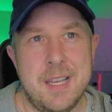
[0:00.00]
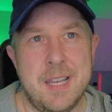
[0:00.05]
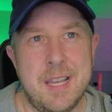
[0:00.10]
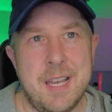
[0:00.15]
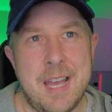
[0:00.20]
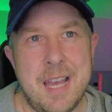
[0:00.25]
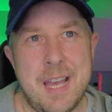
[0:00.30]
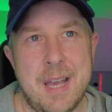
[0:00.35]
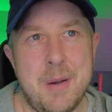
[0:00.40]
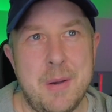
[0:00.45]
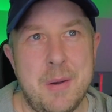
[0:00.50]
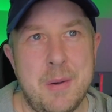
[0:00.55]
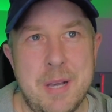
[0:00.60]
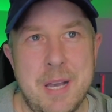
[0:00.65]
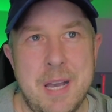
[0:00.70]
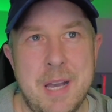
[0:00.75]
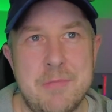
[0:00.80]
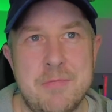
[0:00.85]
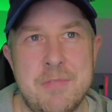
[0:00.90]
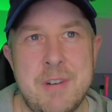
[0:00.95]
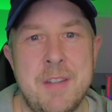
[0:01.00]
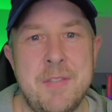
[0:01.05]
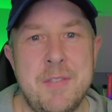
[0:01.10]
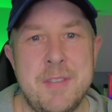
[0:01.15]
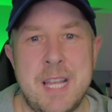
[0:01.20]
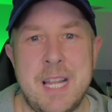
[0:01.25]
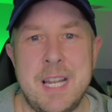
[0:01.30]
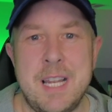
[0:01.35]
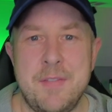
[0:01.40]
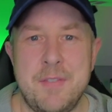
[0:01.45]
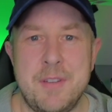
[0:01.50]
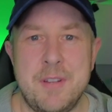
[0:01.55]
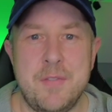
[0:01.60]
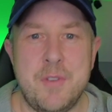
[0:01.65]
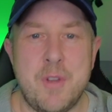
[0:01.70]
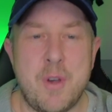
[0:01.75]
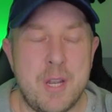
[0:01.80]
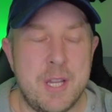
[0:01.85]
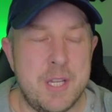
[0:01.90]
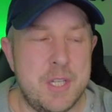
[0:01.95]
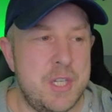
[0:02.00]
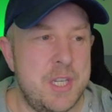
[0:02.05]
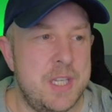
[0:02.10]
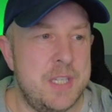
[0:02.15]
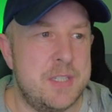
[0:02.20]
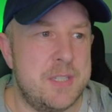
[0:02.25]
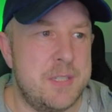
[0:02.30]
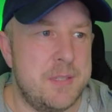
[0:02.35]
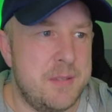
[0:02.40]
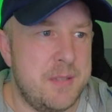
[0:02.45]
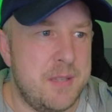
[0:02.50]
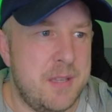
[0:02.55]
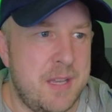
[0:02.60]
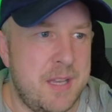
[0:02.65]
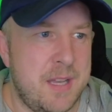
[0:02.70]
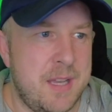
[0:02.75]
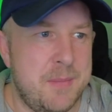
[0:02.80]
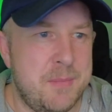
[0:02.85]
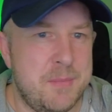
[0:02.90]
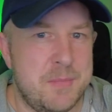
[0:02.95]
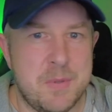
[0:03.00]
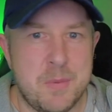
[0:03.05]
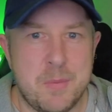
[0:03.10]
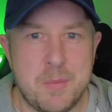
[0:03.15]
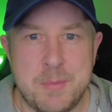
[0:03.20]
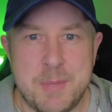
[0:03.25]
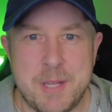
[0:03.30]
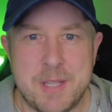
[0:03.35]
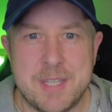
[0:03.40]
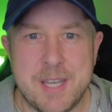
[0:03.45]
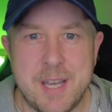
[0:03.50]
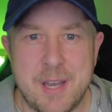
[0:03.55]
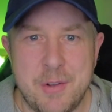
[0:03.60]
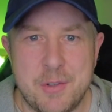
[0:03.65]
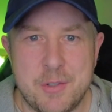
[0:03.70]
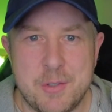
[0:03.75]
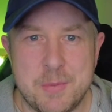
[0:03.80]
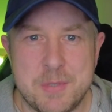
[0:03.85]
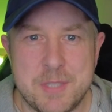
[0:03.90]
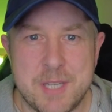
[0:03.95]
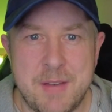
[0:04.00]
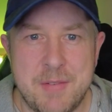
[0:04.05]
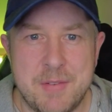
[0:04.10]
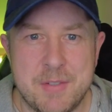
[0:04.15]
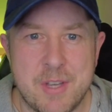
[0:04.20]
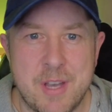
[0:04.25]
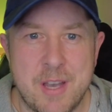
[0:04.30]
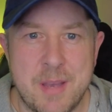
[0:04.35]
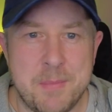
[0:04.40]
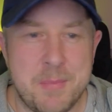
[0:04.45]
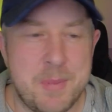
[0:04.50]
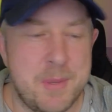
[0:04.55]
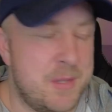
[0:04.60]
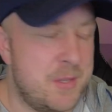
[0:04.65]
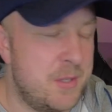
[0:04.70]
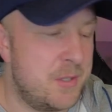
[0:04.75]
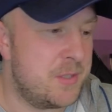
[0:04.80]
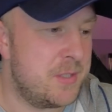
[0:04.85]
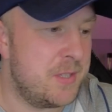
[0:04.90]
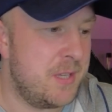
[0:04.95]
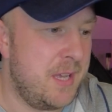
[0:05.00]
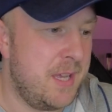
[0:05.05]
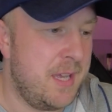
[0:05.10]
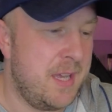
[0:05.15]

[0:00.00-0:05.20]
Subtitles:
how relevant that level of knowledge is to be able to get 100% every time, because